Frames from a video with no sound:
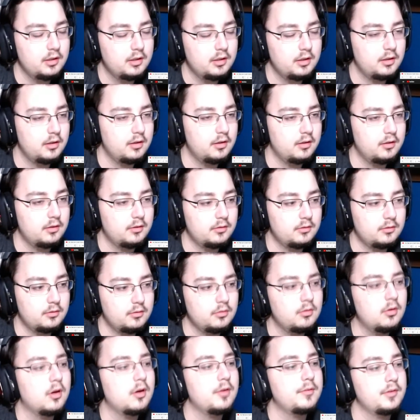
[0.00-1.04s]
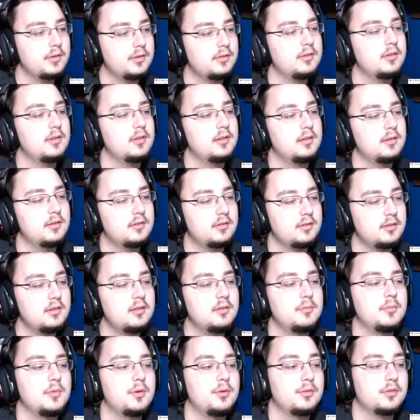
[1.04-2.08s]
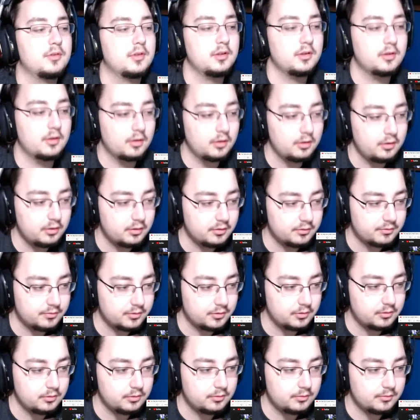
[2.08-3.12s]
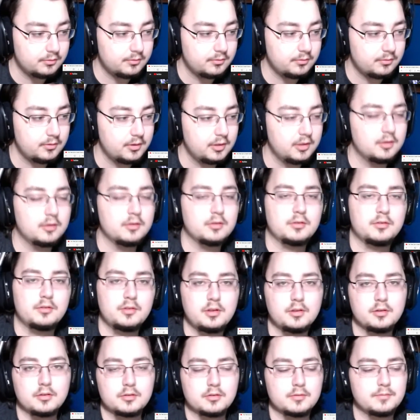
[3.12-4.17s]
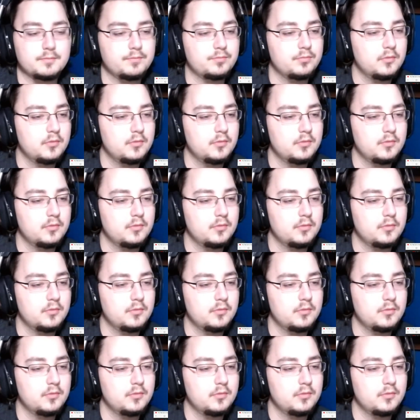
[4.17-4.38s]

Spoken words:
And you obviously get to see the most iconic food in our states.